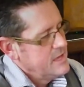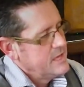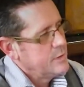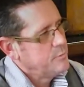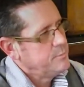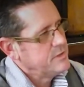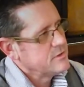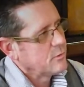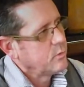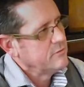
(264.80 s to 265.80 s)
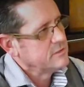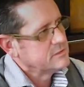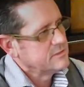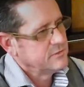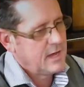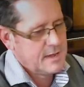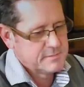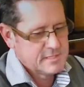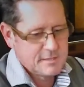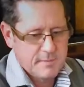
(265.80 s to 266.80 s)
it would be the equivalent of I'm
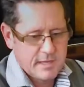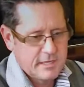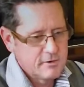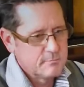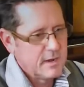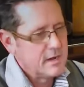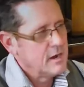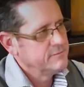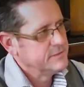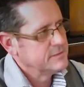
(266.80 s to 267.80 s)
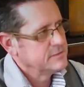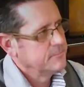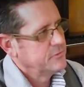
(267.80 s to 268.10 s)
sitting back here in my office,